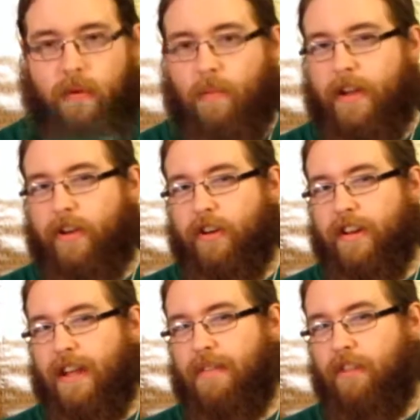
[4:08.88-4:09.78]
Wind Waker
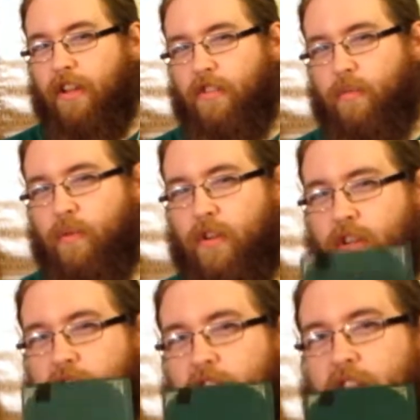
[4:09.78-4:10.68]
didn't have a Lost
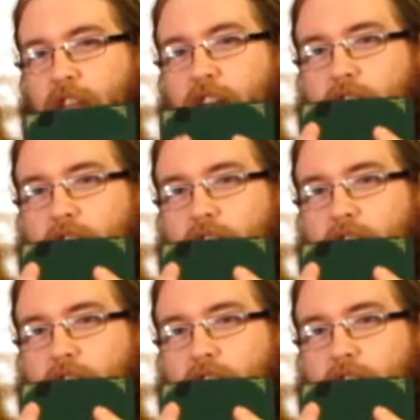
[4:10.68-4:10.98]
Woods.